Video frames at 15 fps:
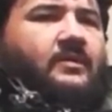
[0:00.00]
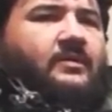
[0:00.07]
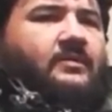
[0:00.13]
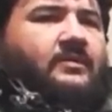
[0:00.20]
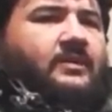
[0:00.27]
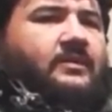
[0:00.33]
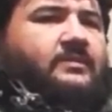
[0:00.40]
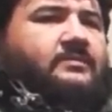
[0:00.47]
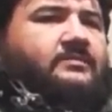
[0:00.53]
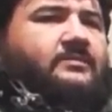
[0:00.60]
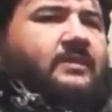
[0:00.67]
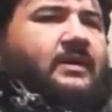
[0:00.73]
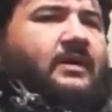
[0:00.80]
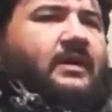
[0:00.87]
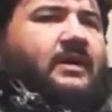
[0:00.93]
Well,
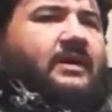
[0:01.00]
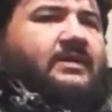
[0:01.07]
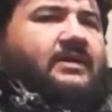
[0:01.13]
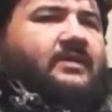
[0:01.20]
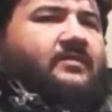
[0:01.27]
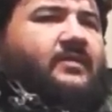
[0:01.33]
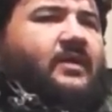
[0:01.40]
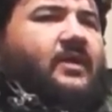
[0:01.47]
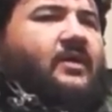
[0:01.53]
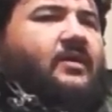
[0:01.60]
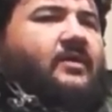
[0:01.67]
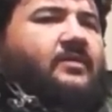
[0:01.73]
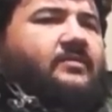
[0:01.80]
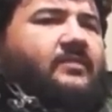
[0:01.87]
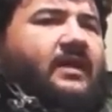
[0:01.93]
I think we
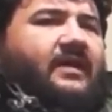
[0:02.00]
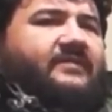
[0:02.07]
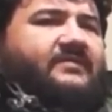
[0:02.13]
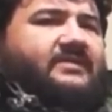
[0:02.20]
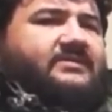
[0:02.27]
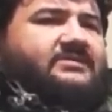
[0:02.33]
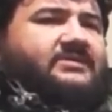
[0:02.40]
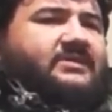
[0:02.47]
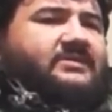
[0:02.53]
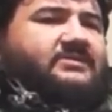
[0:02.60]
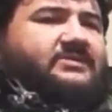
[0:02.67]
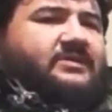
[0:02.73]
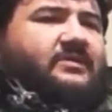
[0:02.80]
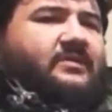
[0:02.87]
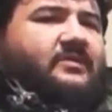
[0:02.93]
all have concerns
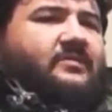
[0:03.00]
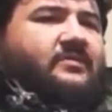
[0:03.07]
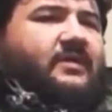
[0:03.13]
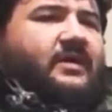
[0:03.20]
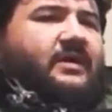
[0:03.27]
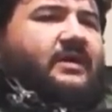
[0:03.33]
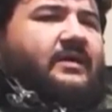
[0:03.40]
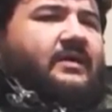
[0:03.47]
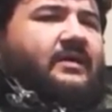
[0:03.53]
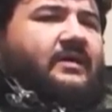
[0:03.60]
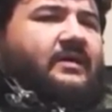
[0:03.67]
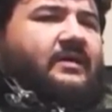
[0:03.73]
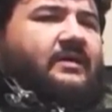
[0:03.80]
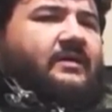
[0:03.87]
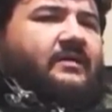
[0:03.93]
in our own way.
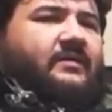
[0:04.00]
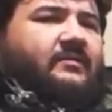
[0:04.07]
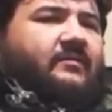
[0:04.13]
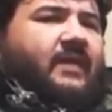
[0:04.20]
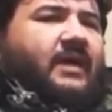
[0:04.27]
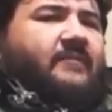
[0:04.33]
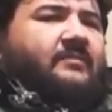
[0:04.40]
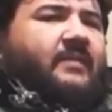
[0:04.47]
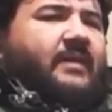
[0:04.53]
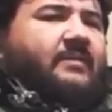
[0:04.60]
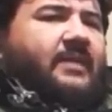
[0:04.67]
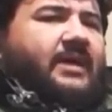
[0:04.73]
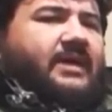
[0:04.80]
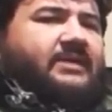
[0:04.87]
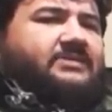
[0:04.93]
My
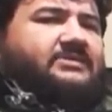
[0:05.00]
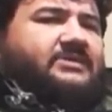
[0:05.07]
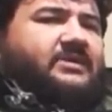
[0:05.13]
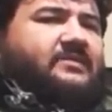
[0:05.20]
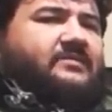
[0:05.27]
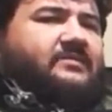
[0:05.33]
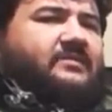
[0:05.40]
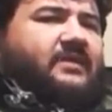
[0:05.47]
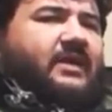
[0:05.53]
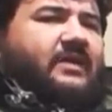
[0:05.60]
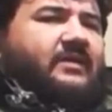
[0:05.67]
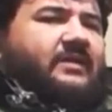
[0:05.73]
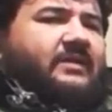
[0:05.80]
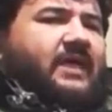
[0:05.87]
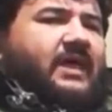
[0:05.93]
main concern
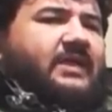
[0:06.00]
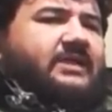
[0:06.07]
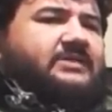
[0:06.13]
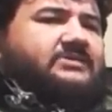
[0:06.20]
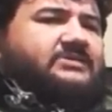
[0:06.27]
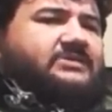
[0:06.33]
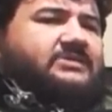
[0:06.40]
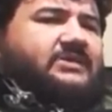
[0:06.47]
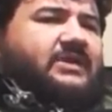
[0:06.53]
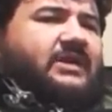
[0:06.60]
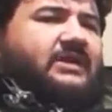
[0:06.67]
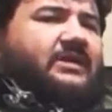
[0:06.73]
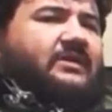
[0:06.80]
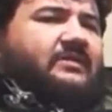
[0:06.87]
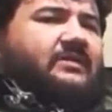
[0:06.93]
hearing that is just
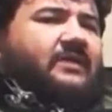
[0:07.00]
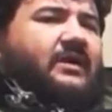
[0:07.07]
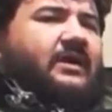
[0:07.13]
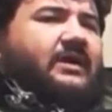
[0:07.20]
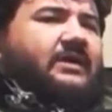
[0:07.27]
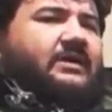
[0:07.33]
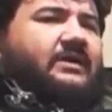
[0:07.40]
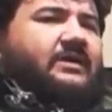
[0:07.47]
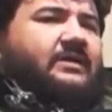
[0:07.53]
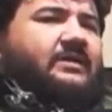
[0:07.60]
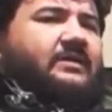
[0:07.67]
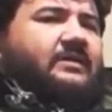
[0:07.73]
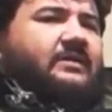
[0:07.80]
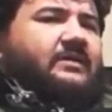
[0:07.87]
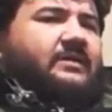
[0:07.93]
like, oh god,
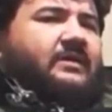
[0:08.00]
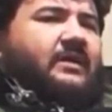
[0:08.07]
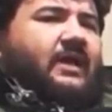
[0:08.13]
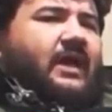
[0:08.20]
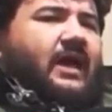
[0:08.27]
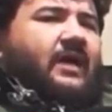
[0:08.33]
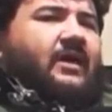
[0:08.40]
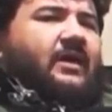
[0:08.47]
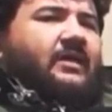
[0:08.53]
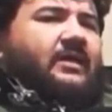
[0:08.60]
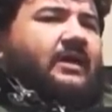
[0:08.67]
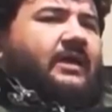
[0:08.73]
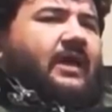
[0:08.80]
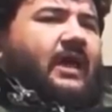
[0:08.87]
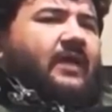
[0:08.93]
how
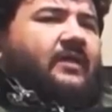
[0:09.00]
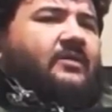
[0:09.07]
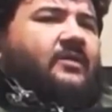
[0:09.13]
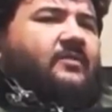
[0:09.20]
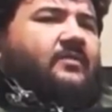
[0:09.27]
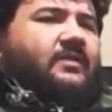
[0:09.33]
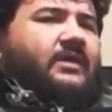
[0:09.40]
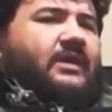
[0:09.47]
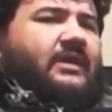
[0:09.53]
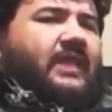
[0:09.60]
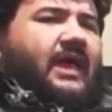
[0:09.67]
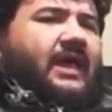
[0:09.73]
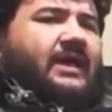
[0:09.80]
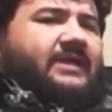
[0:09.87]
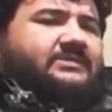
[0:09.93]
long will he
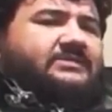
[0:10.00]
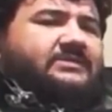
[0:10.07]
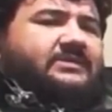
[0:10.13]
last?